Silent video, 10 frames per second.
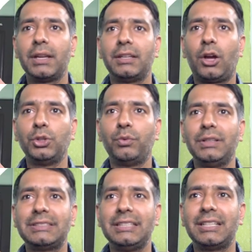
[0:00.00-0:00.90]
Now you will
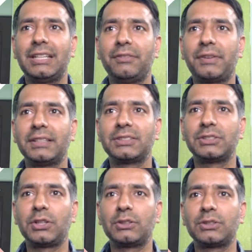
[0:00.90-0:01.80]
see the differences
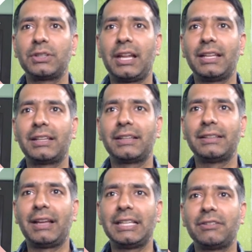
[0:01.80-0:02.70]
also
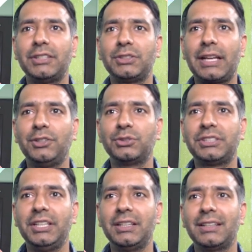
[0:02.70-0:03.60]
likewise. Can you
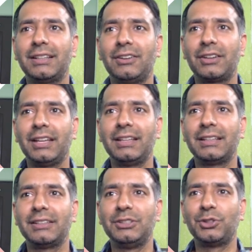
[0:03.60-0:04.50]
see? Okay,
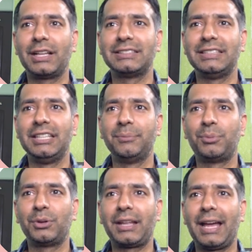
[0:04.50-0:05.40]
you can see the
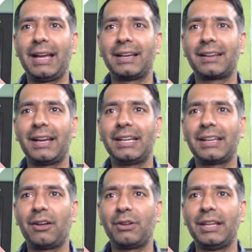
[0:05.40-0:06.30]
input tag right
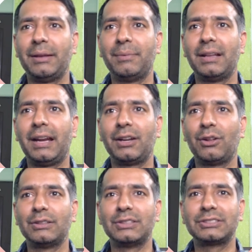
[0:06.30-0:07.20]
now, label and
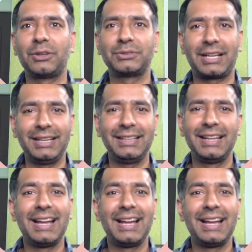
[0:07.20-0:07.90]
all those stuffs, right?